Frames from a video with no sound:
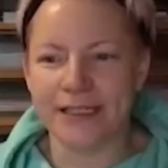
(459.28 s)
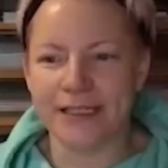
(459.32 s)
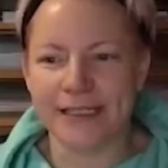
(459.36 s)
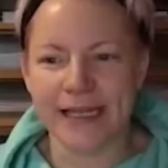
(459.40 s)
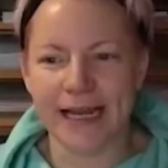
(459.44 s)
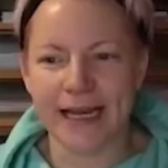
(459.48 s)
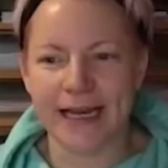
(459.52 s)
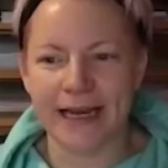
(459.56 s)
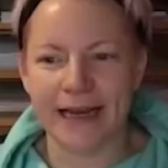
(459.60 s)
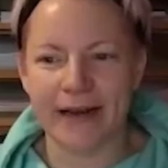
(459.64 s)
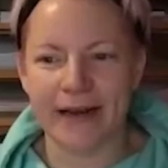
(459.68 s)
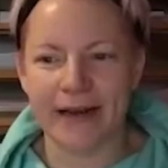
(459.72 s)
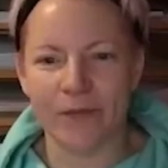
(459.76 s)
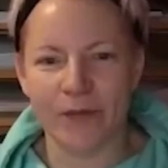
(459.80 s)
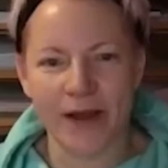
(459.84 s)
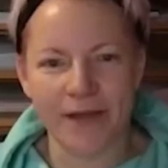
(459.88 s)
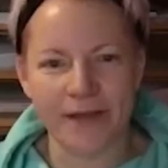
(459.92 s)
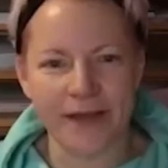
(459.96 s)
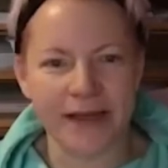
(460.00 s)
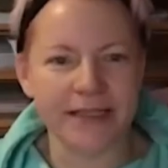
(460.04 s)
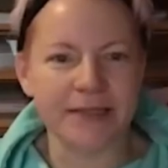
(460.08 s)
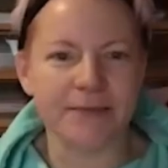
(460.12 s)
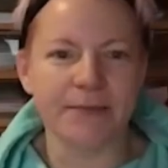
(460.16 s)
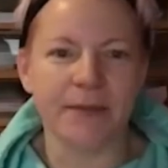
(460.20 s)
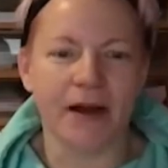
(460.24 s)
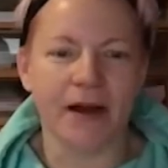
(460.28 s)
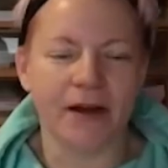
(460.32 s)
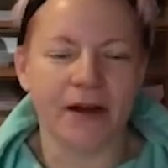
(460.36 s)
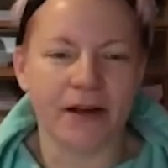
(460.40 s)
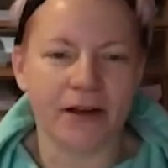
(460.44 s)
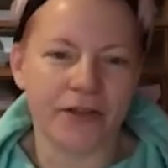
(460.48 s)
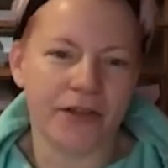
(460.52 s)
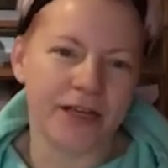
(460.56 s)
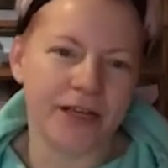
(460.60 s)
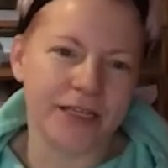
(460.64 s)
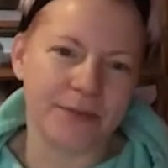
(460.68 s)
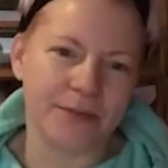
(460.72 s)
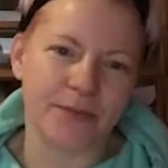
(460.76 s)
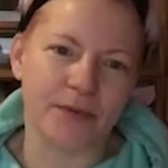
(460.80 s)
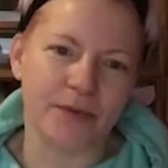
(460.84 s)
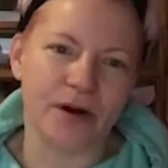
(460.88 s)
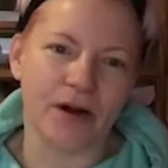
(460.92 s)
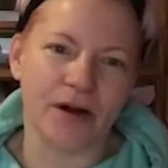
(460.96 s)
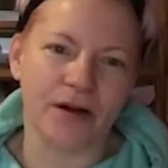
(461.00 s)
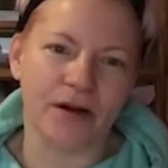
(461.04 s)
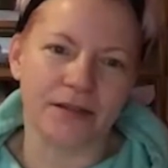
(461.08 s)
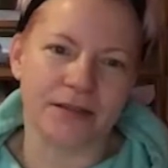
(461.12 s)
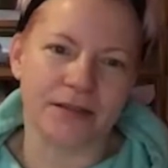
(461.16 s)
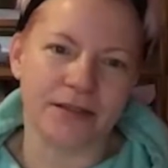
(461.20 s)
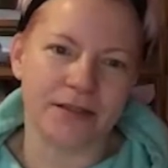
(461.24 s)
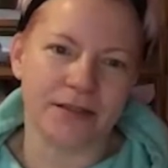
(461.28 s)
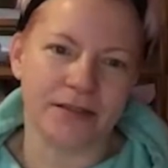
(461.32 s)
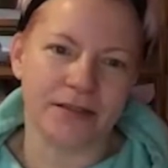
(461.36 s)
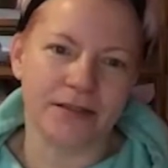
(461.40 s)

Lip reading: saying, where there's muck, there's brass.